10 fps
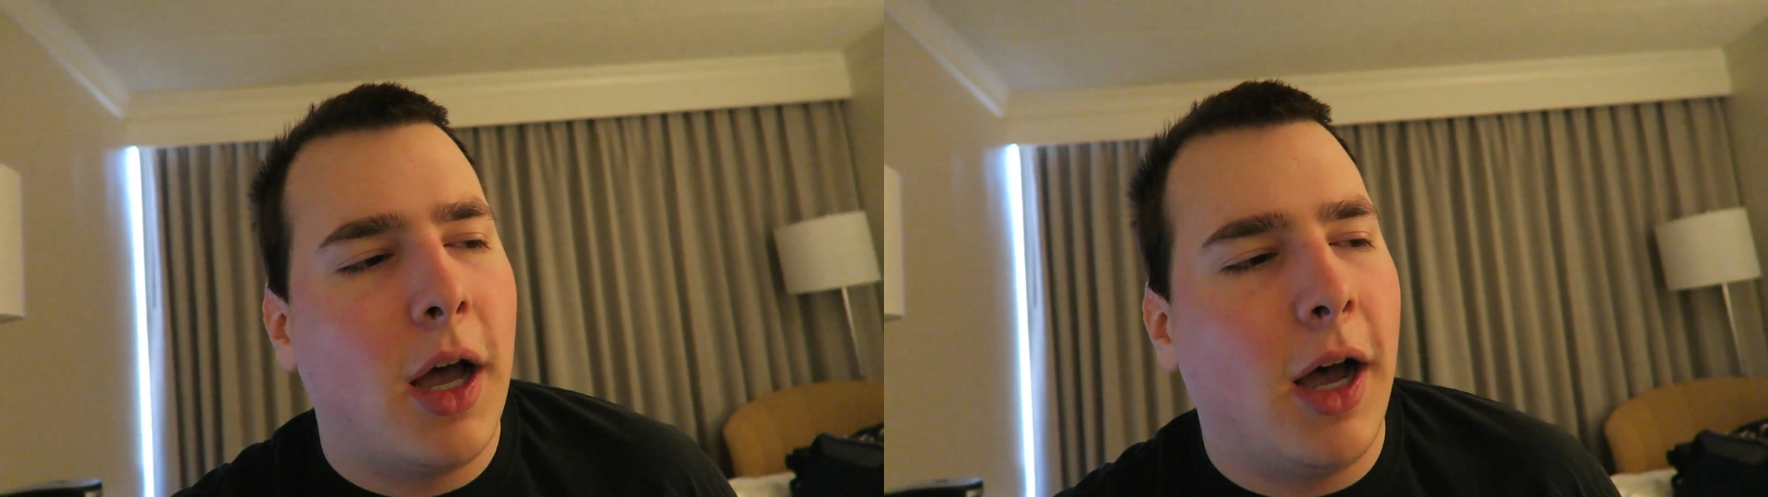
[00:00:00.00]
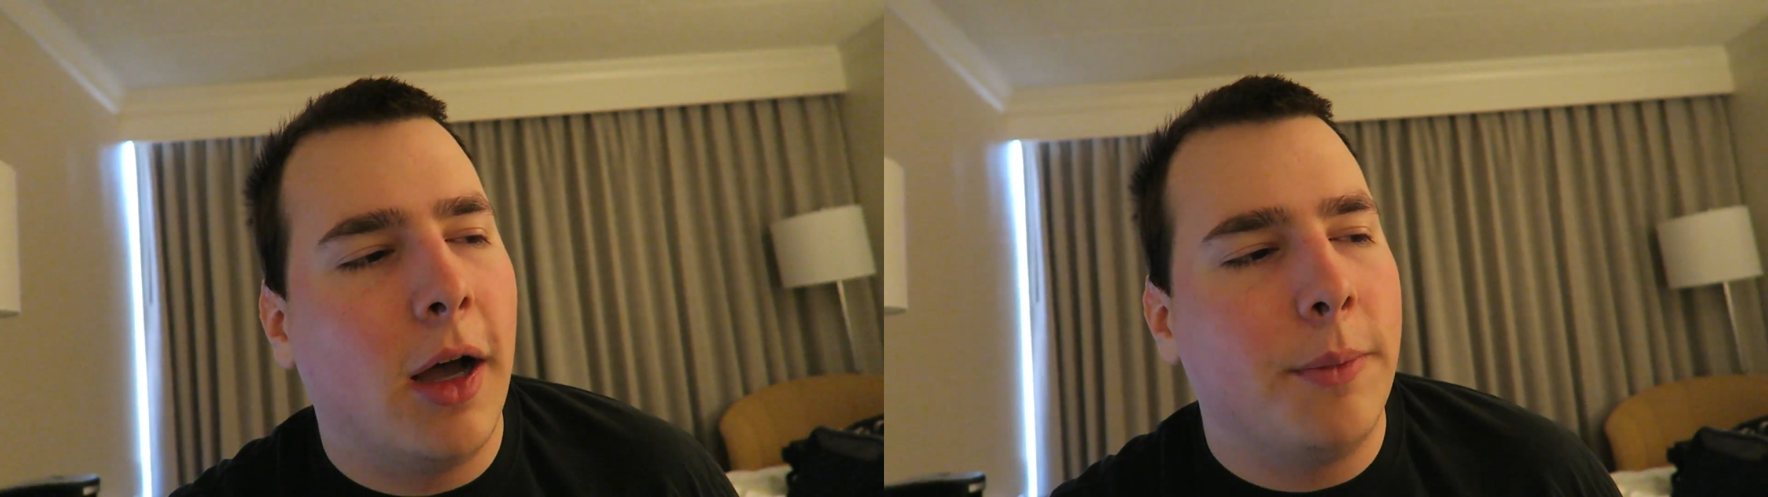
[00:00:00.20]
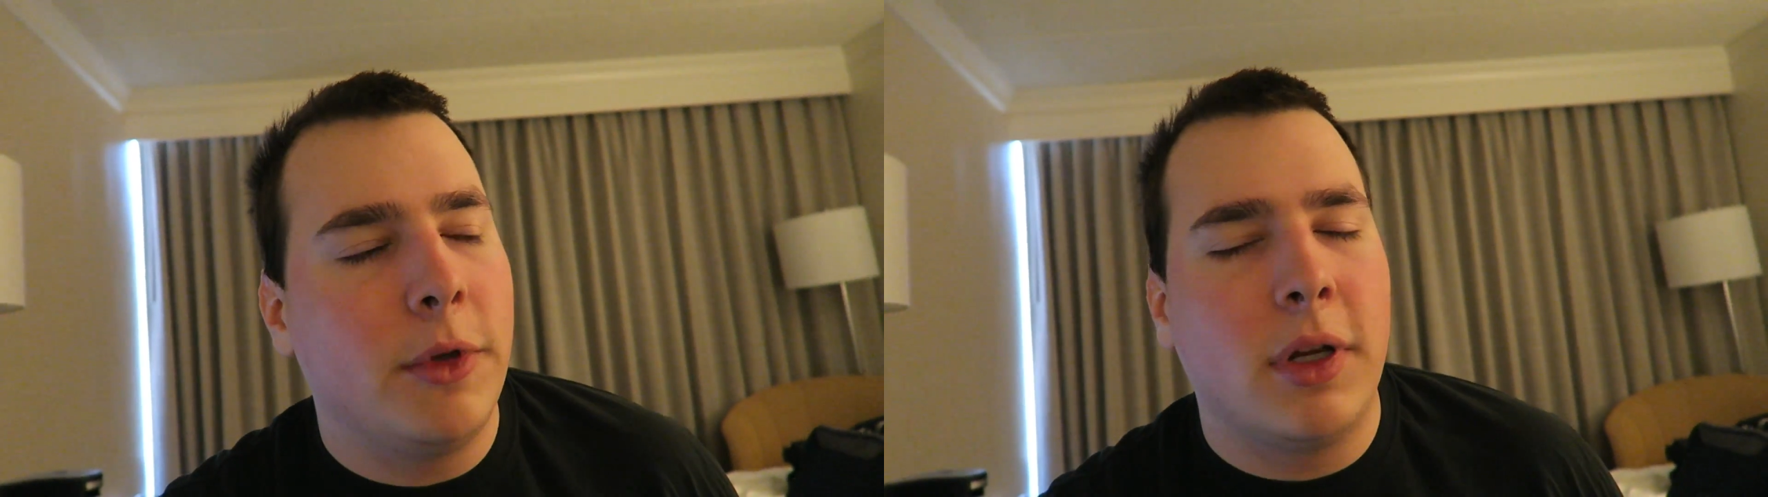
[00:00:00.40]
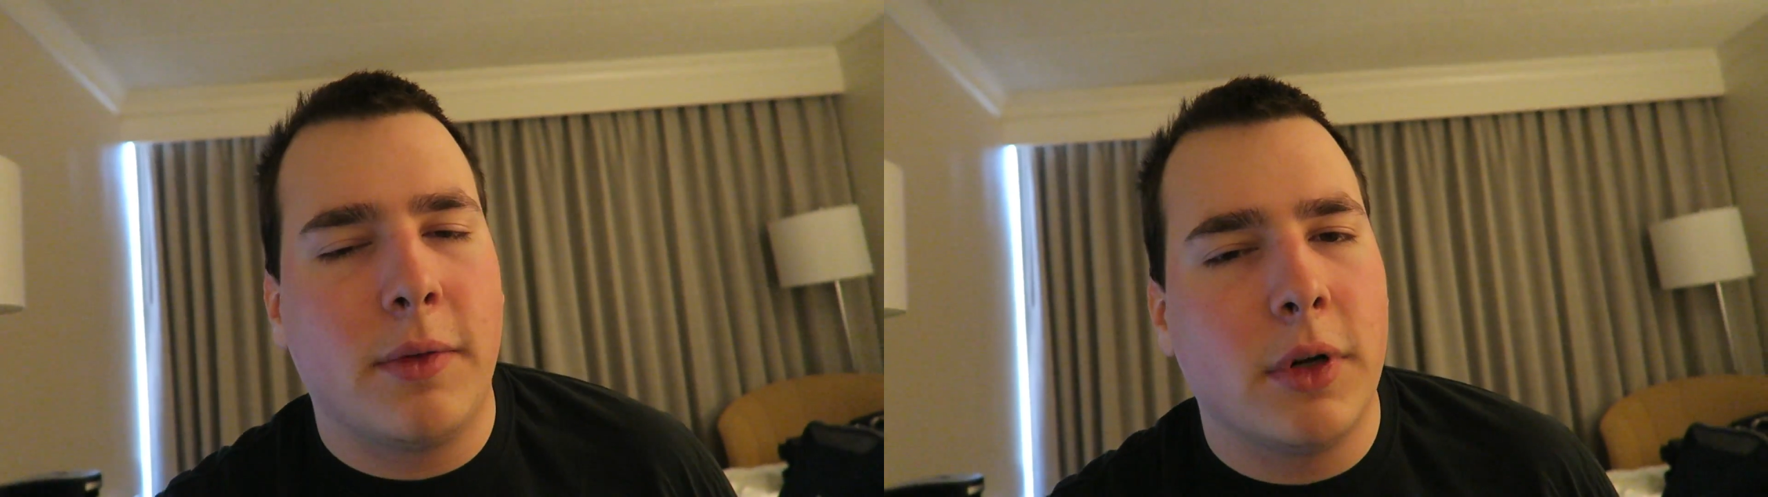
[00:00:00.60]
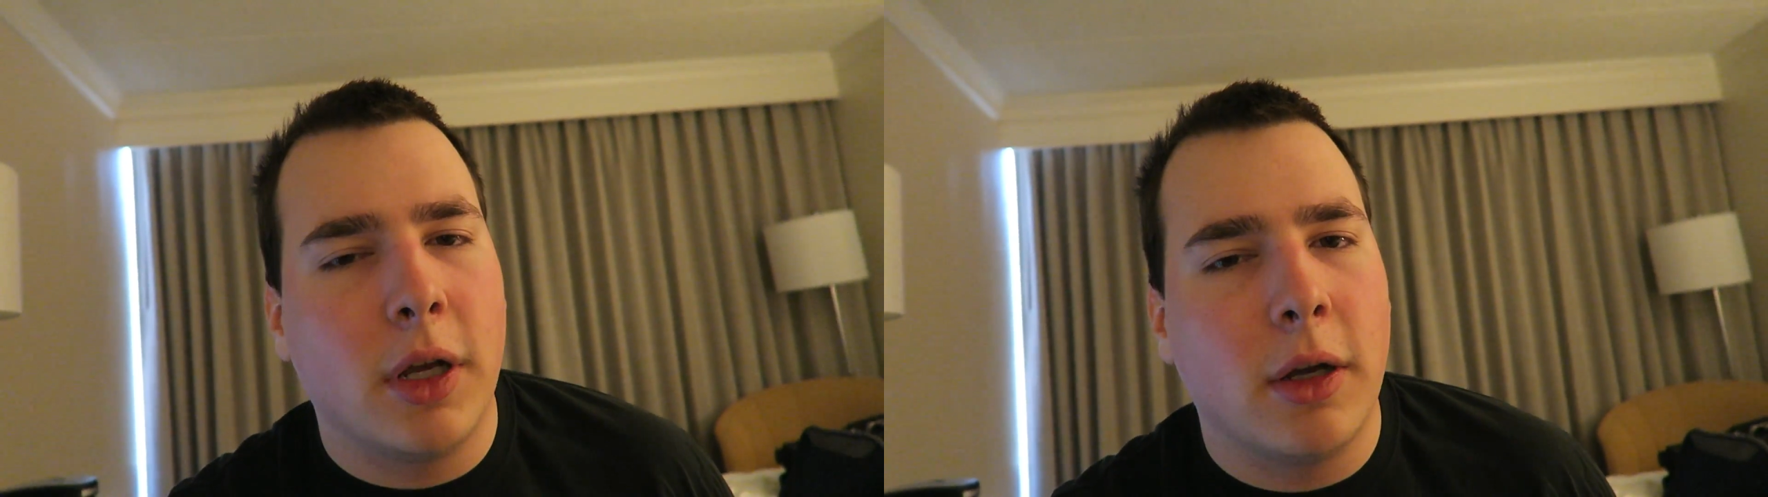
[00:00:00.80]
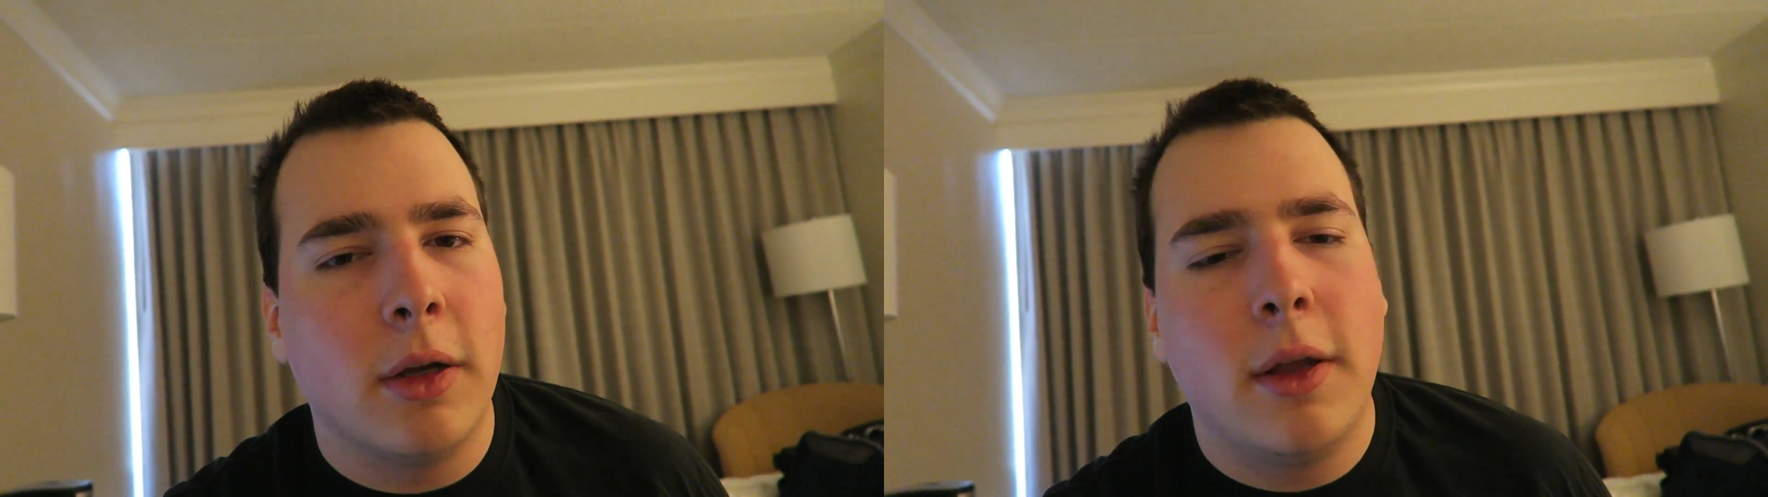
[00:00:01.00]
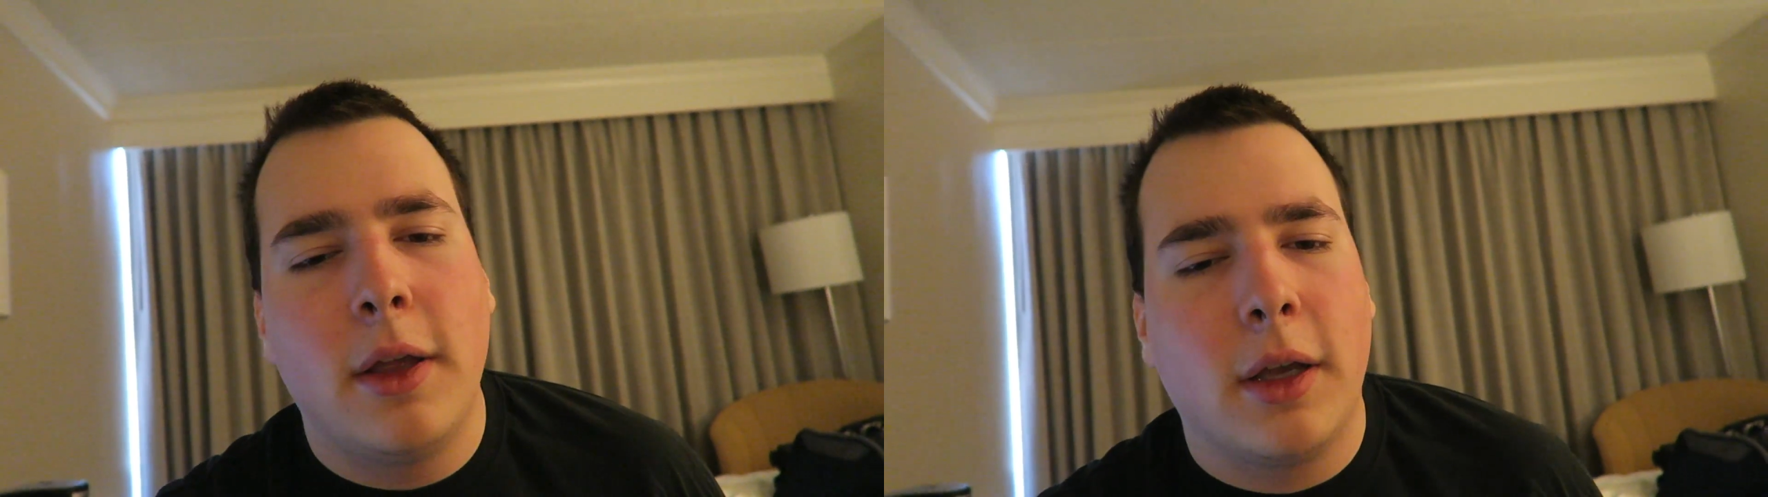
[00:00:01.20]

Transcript: You never know,